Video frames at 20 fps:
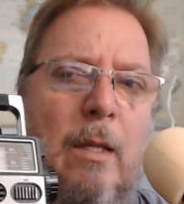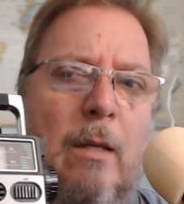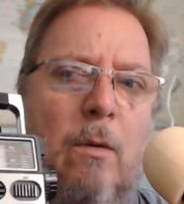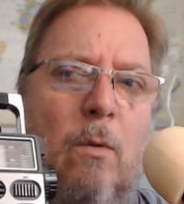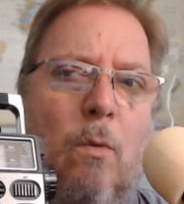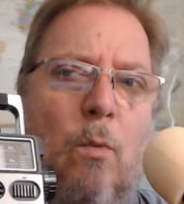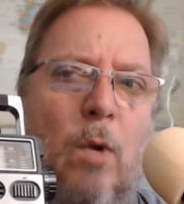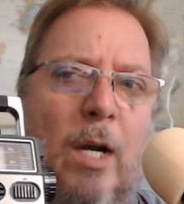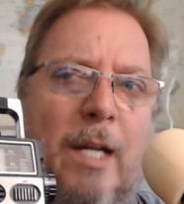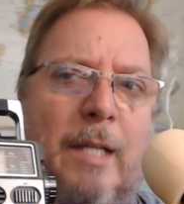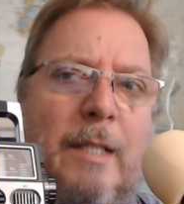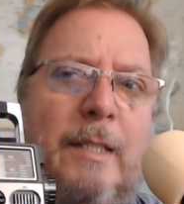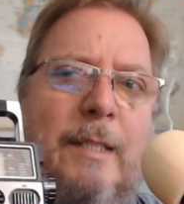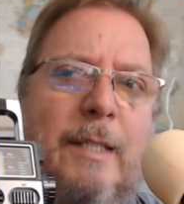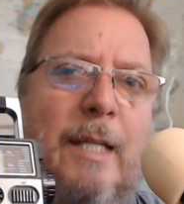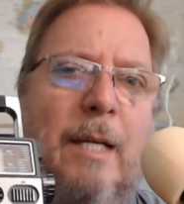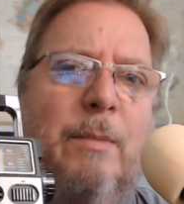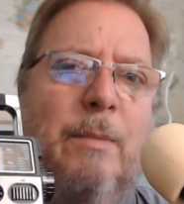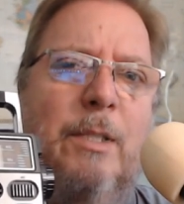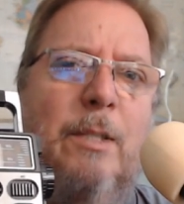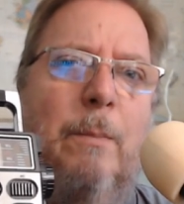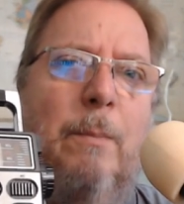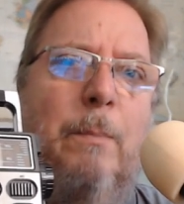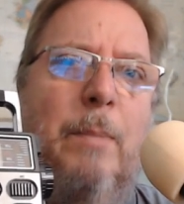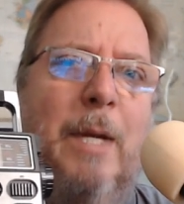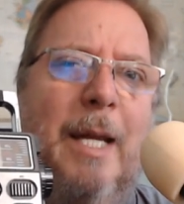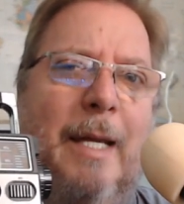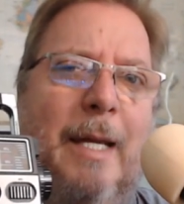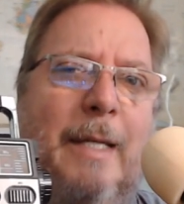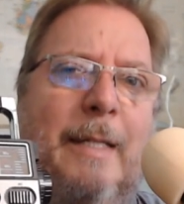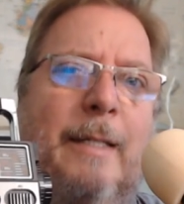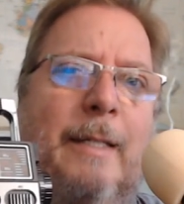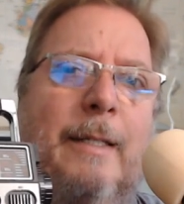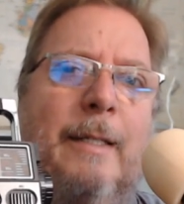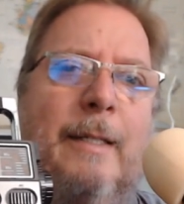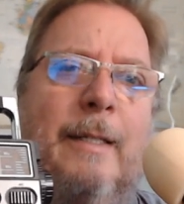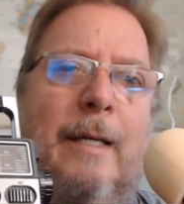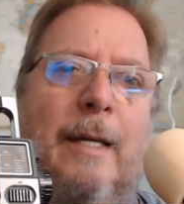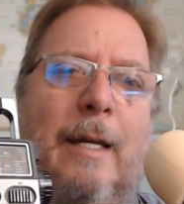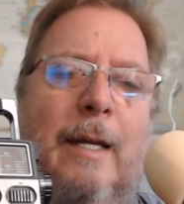What it seems to be
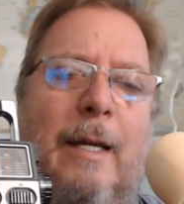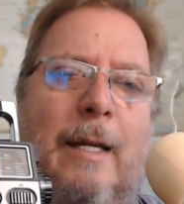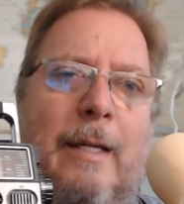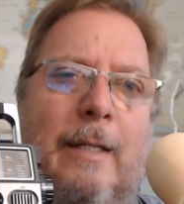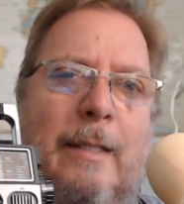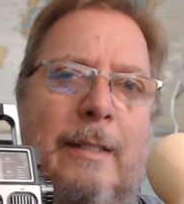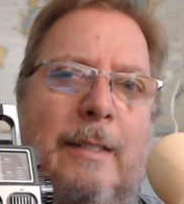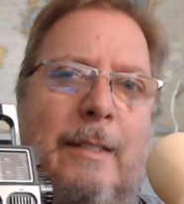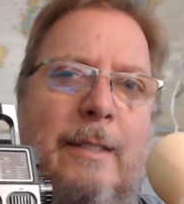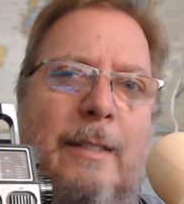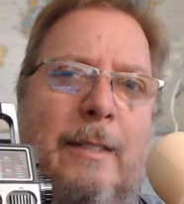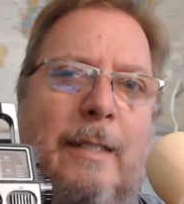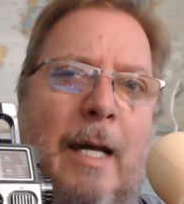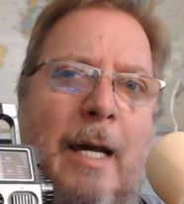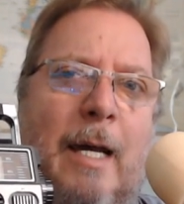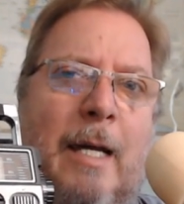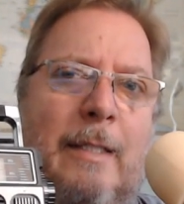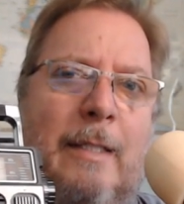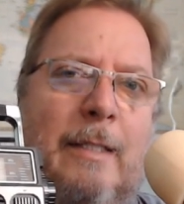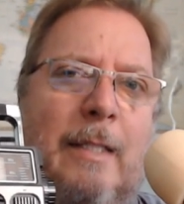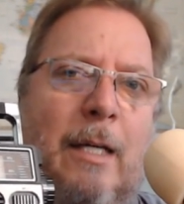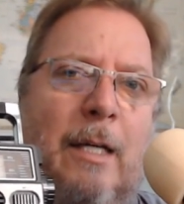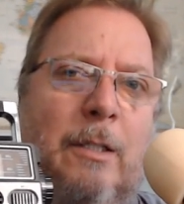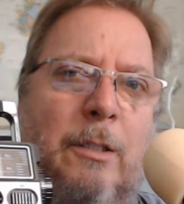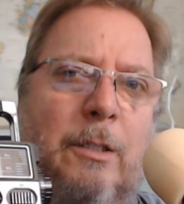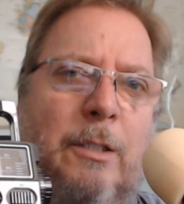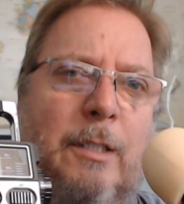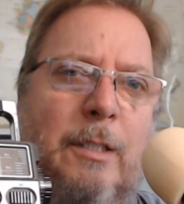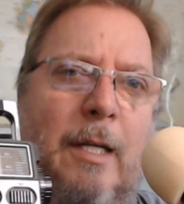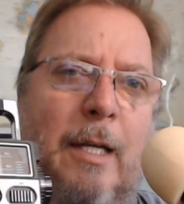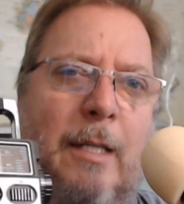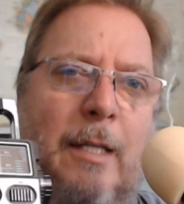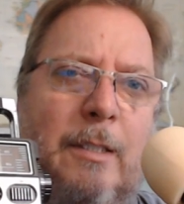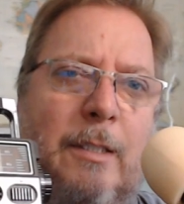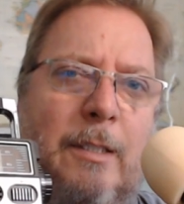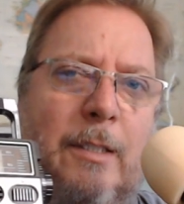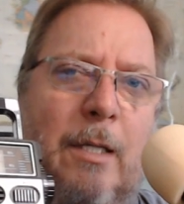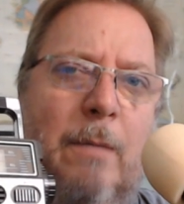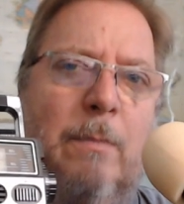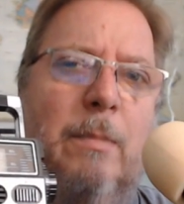is that there's, in
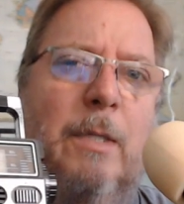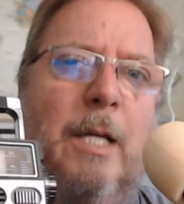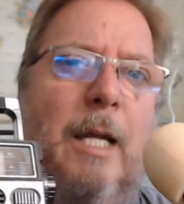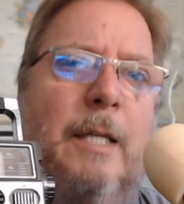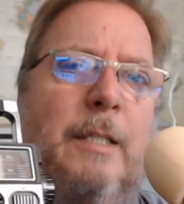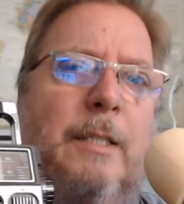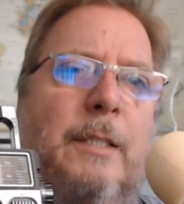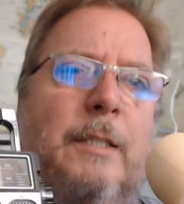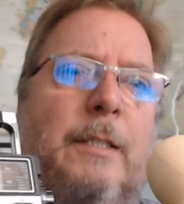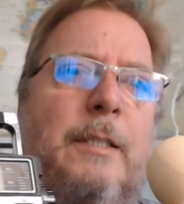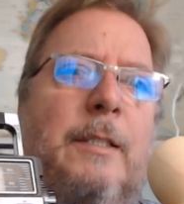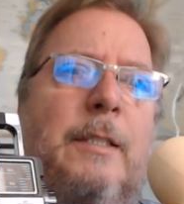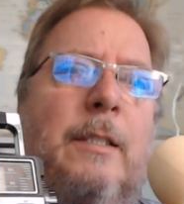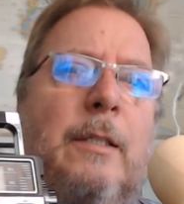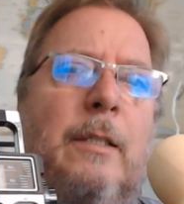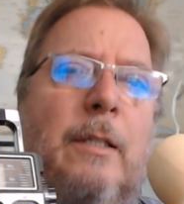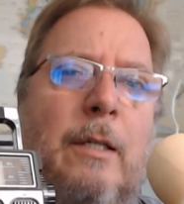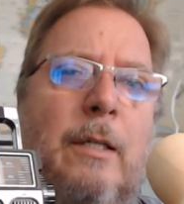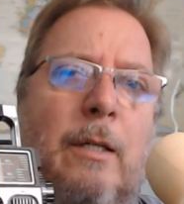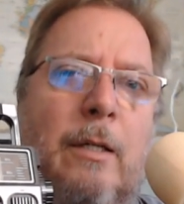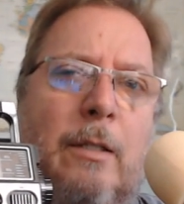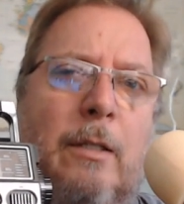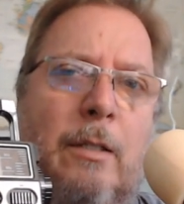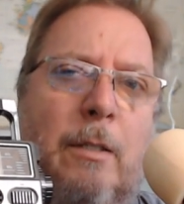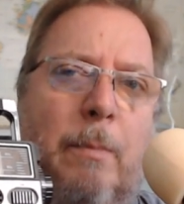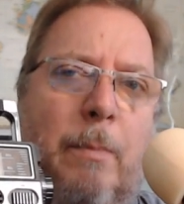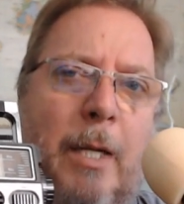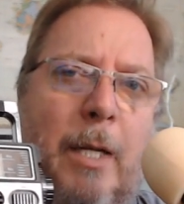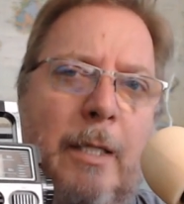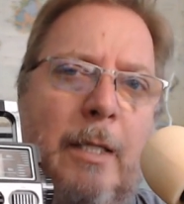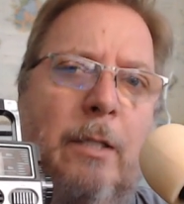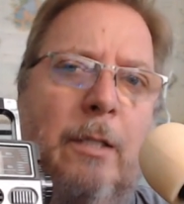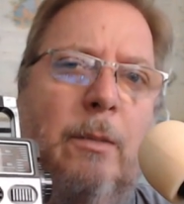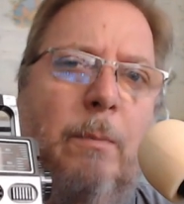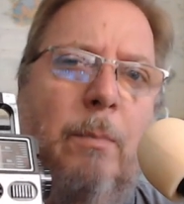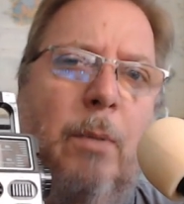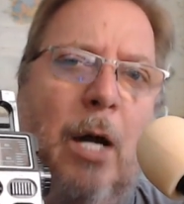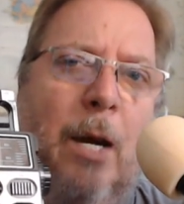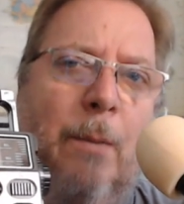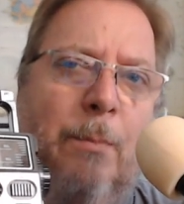some cases, depending on the
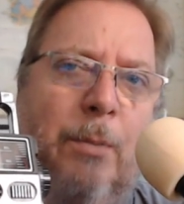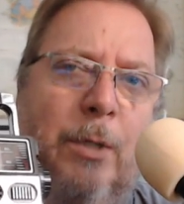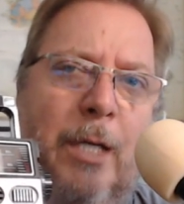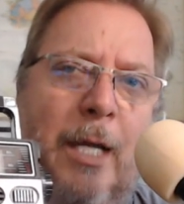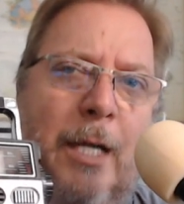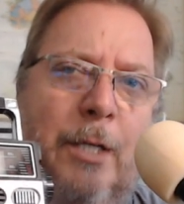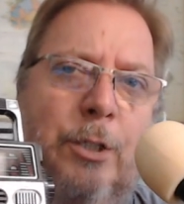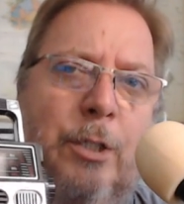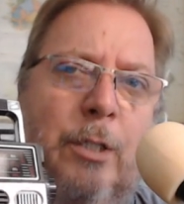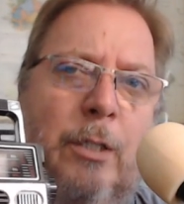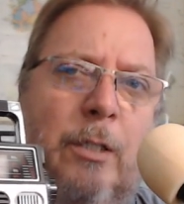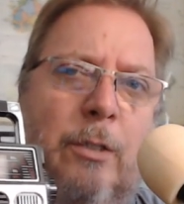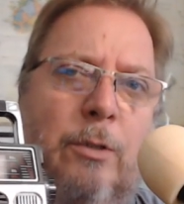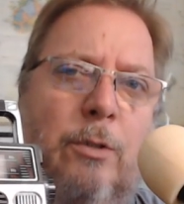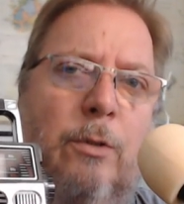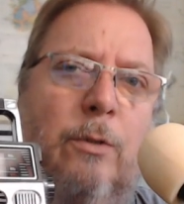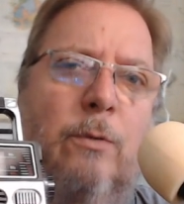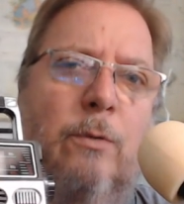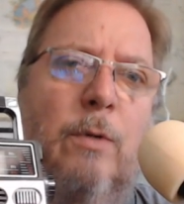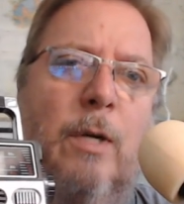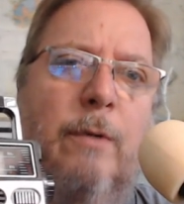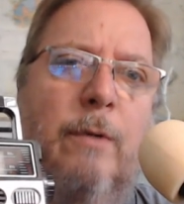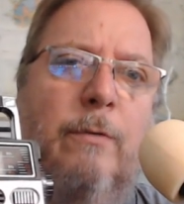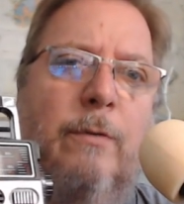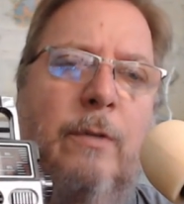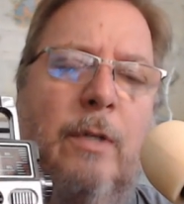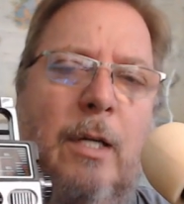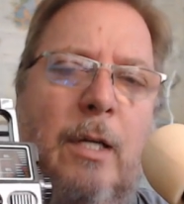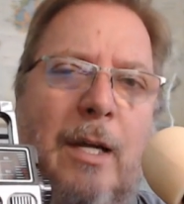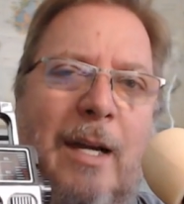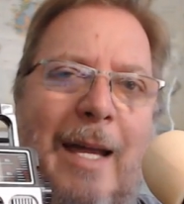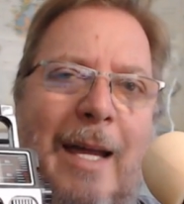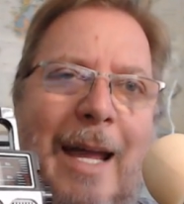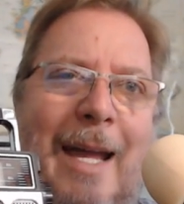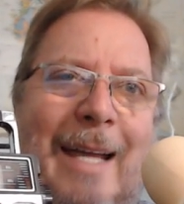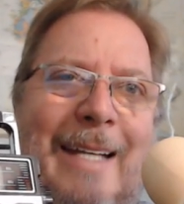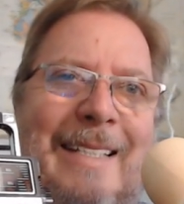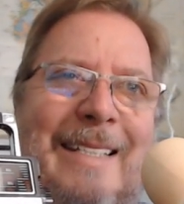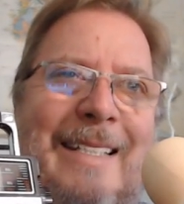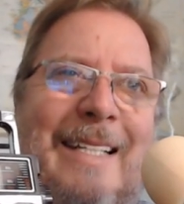propagation on shortwave,
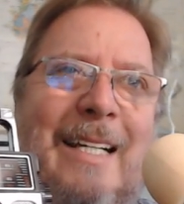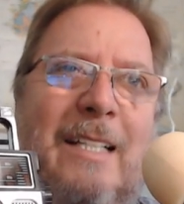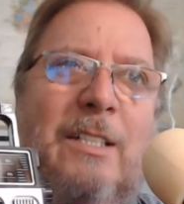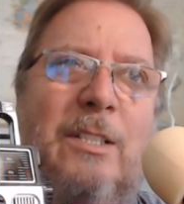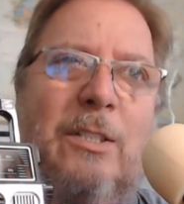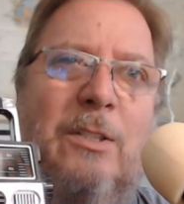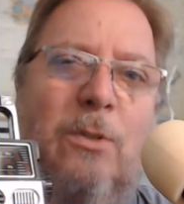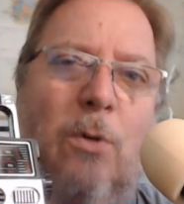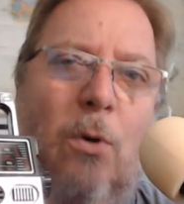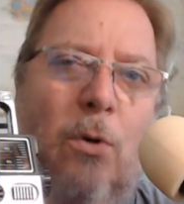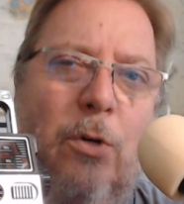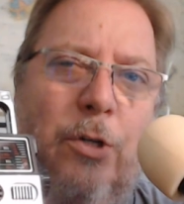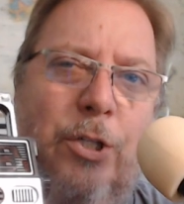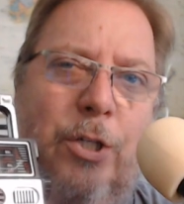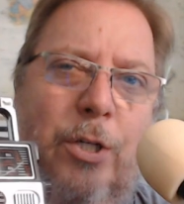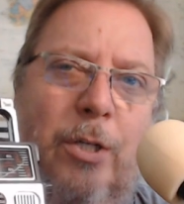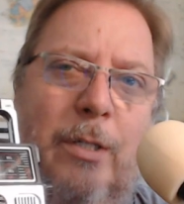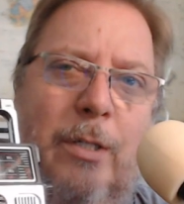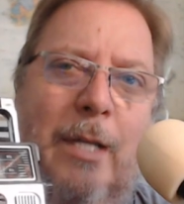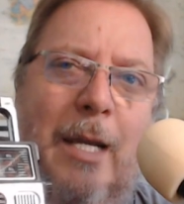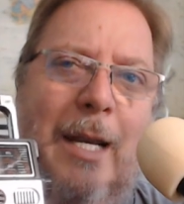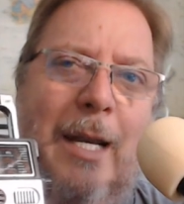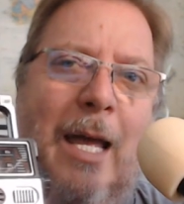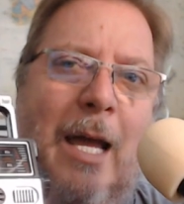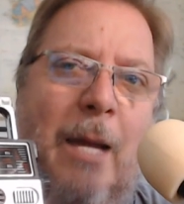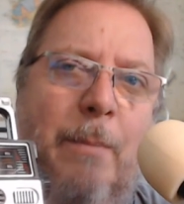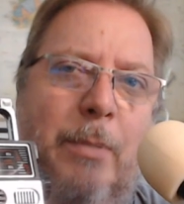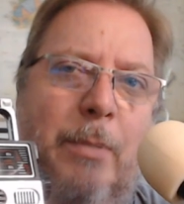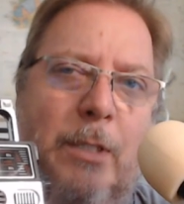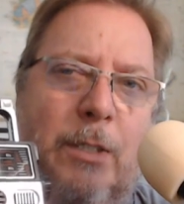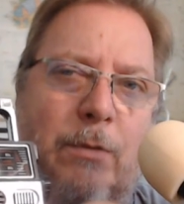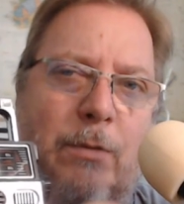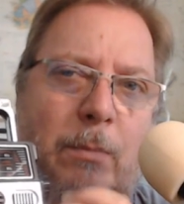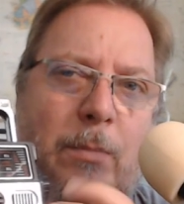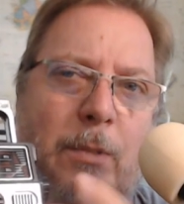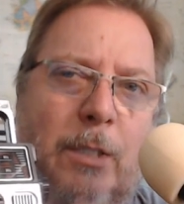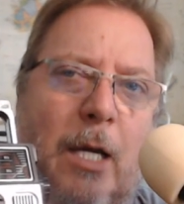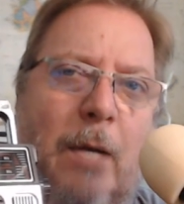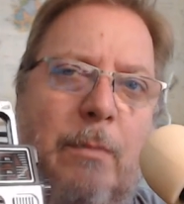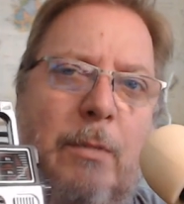a distortion that happens from
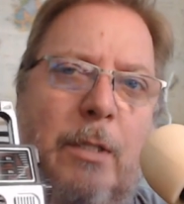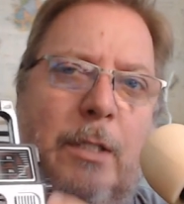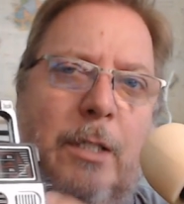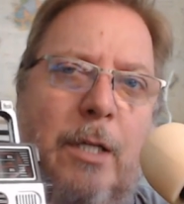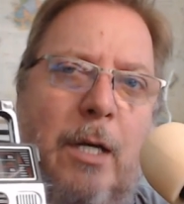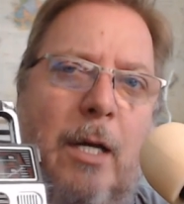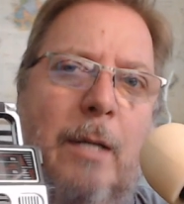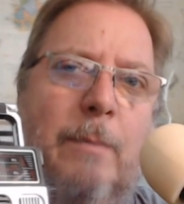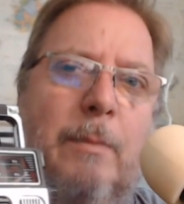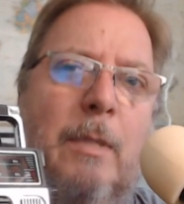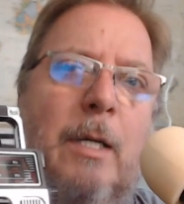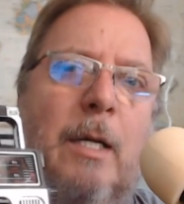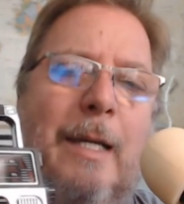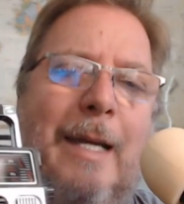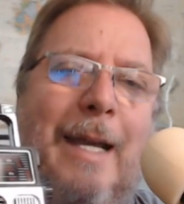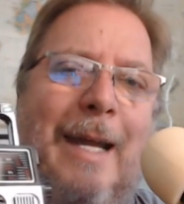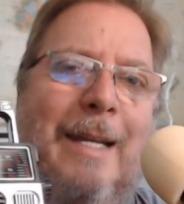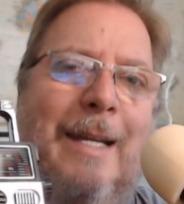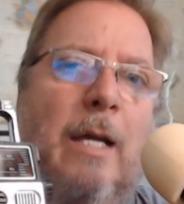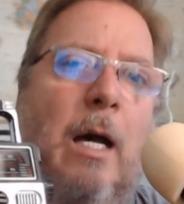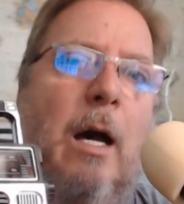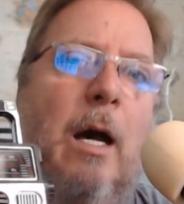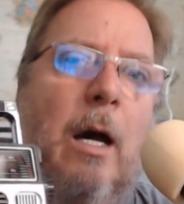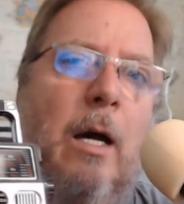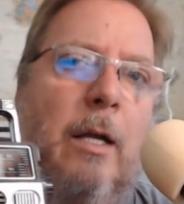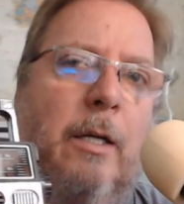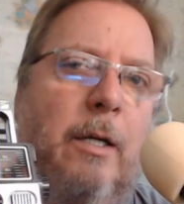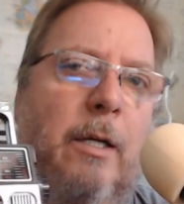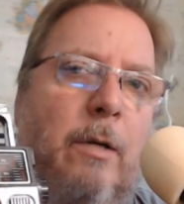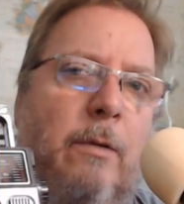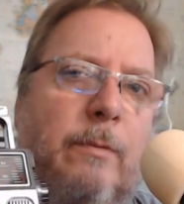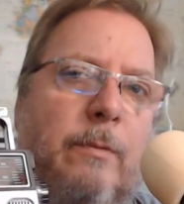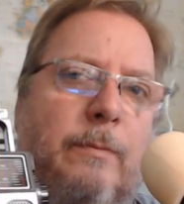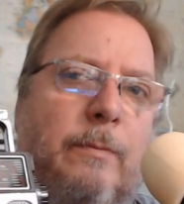time to time in the audio.